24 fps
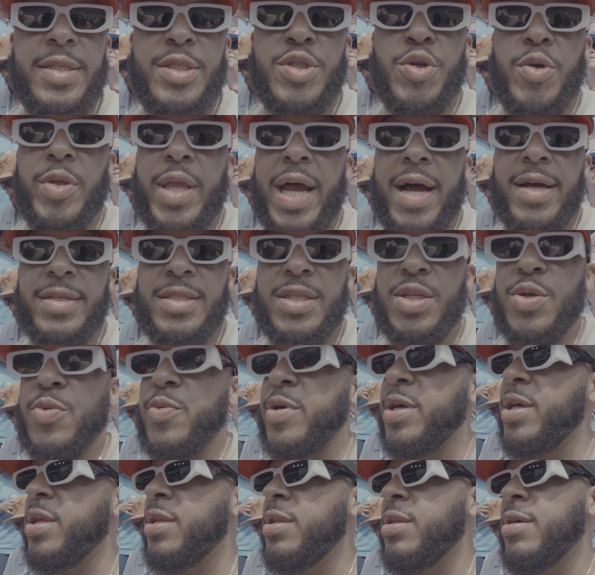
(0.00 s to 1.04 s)
2,000 to
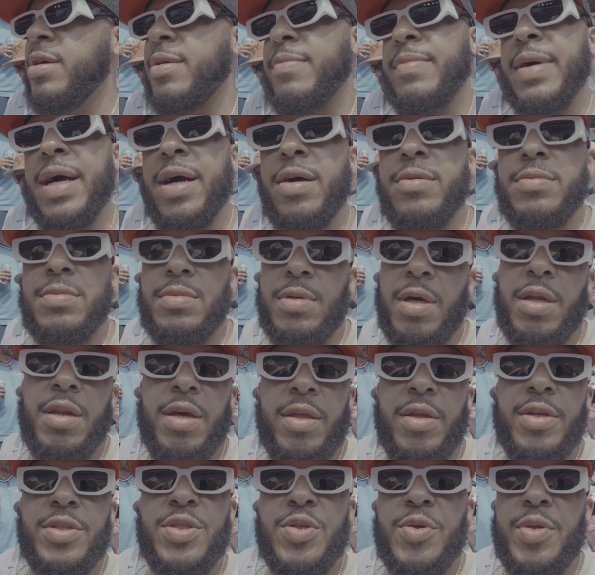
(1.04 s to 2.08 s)
win, about
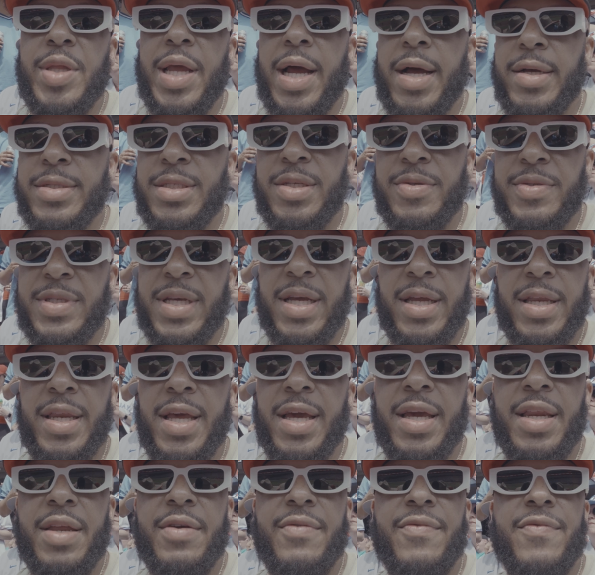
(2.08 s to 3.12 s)
another 2,000. It was like
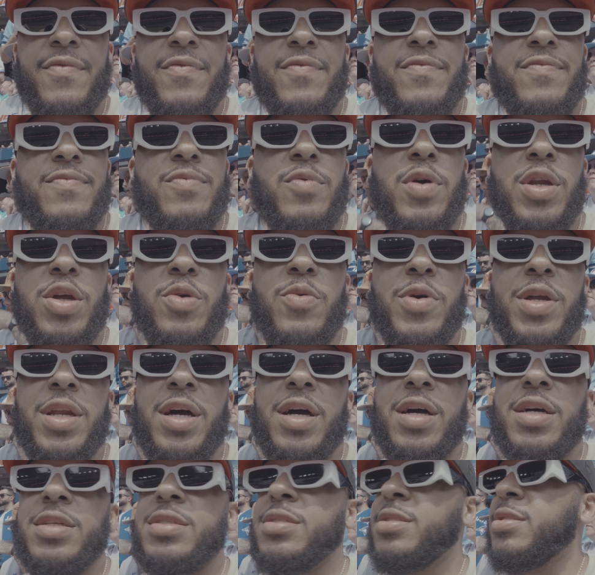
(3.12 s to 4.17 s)
negative 101
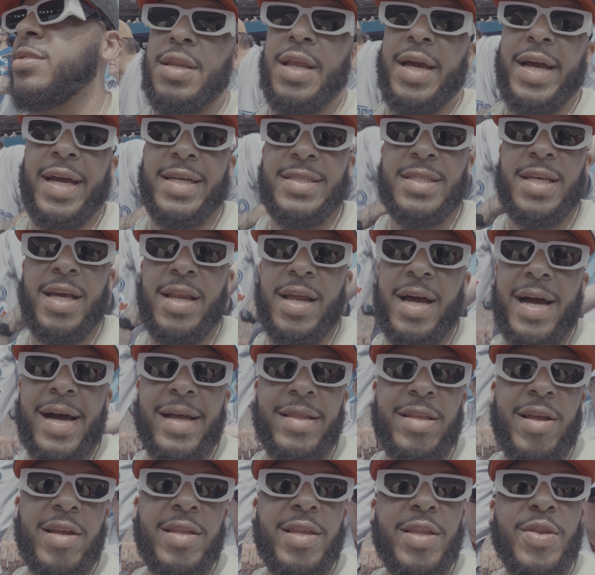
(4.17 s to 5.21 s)
odds. Like I said, I
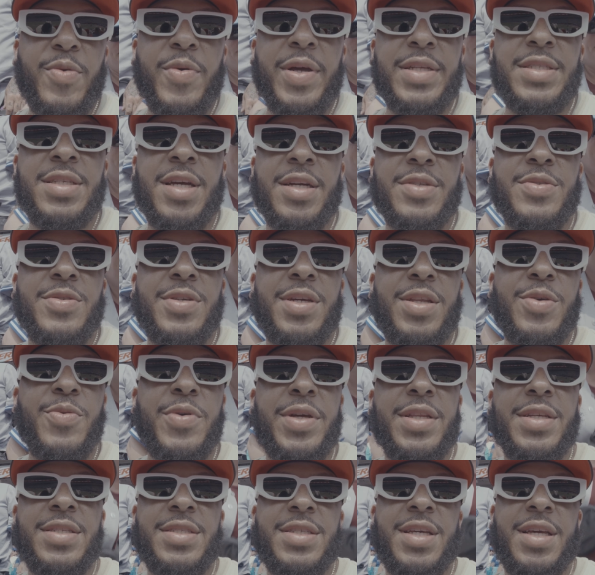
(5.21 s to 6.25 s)
thought that the Red Sox were going to
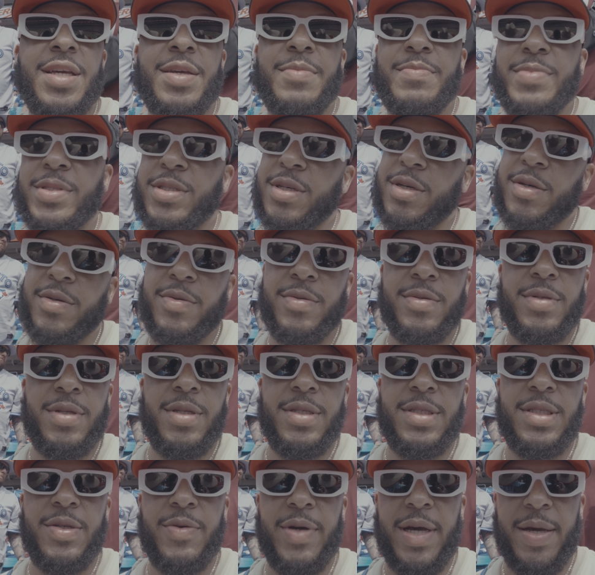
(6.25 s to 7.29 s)
win this game, so
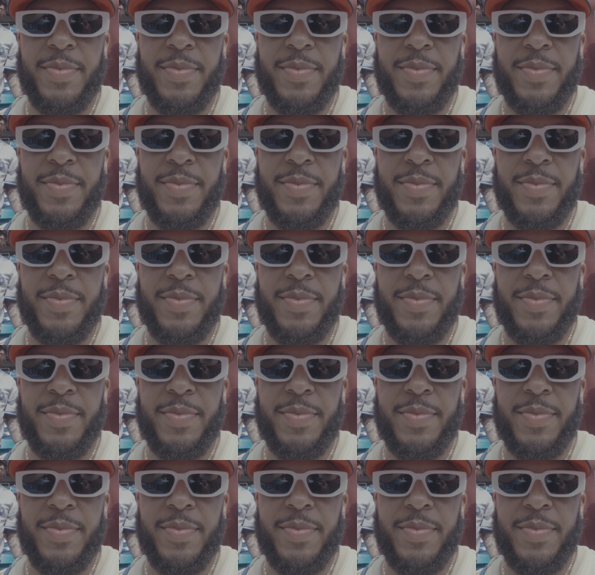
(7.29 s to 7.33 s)
let's see what